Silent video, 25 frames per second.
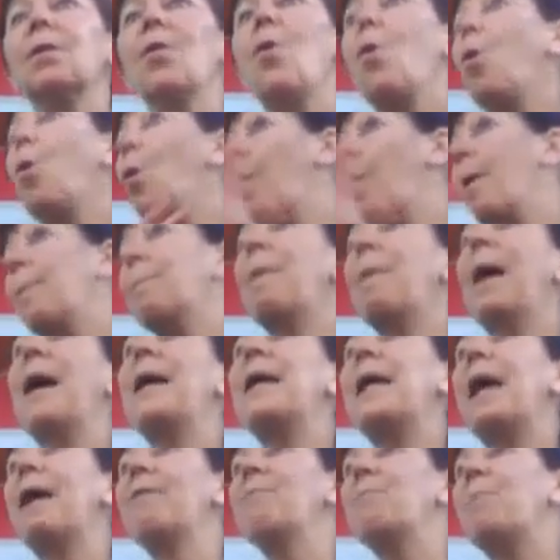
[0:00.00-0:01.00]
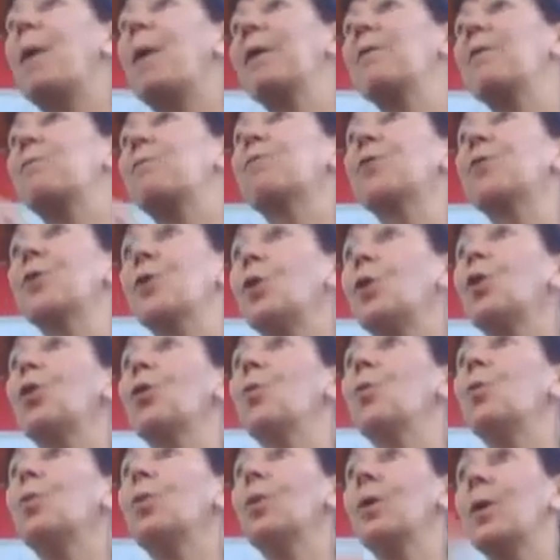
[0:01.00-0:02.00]
Or it may have, but for
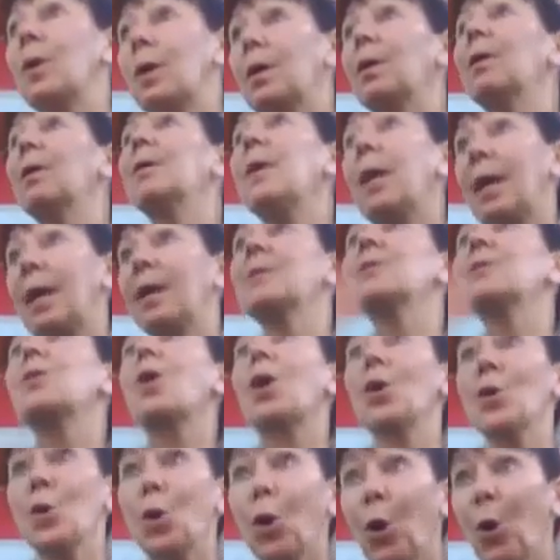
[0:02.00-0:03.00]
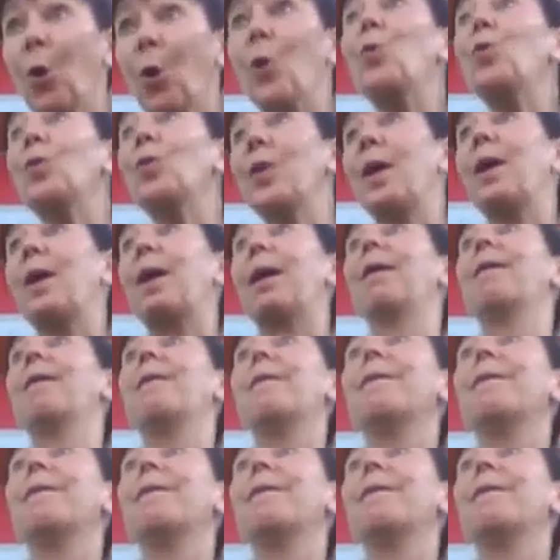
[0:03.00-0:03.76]
you, yeah, it's got you, yeah.